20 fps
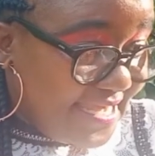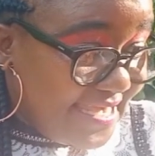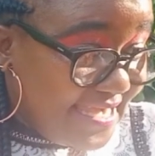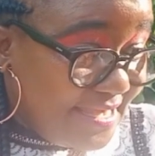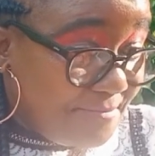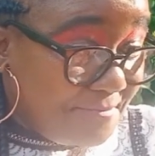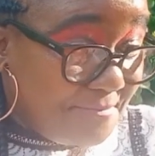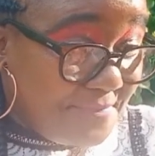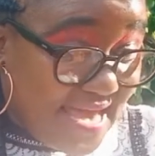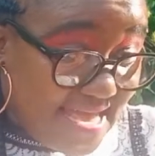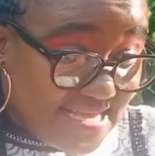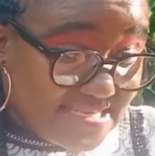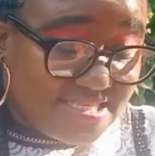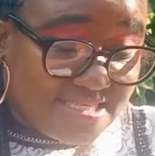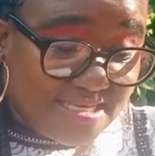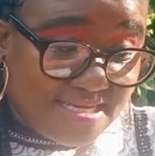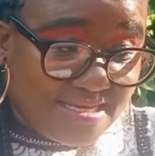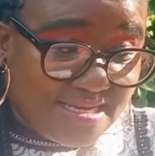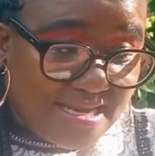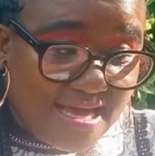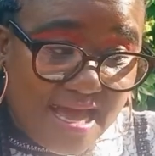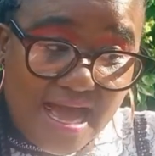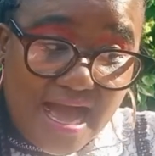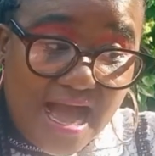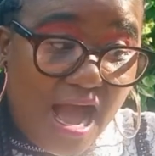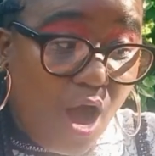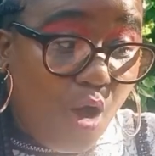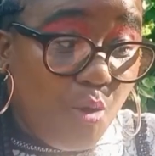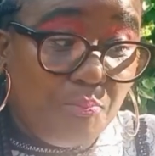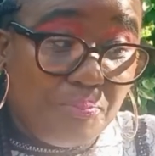imagine
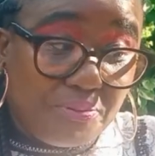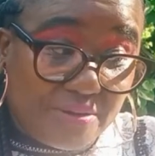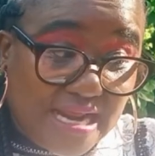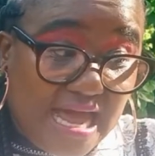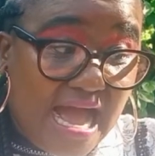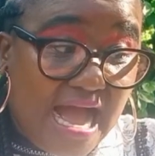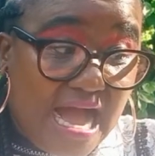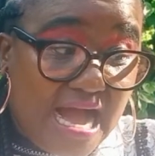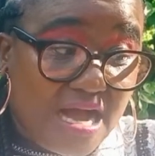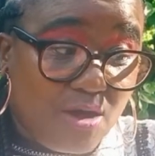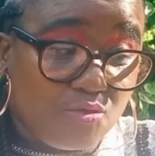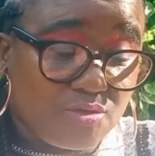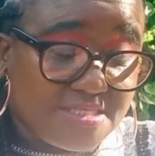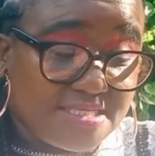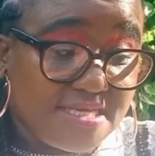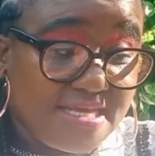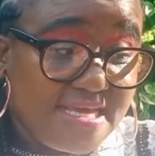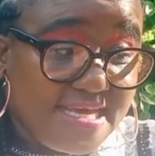how proud